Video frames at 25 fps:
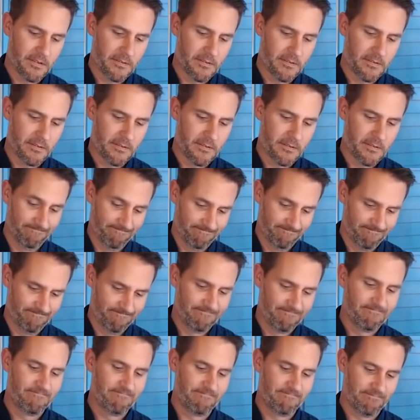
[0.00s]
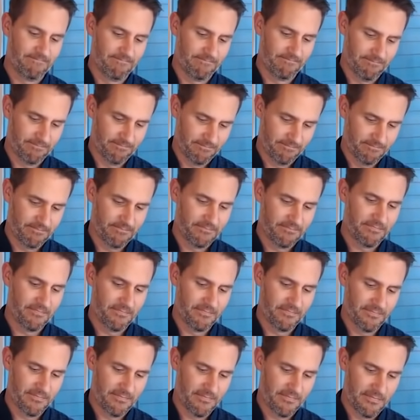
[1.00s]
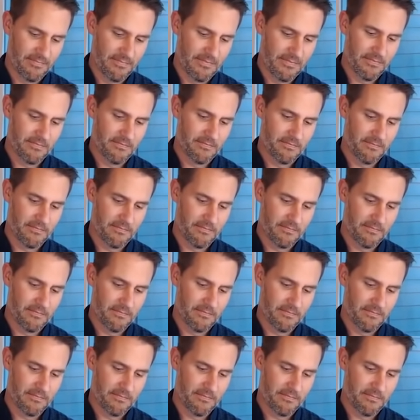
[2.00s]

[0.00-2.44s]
Uh, you know, when you went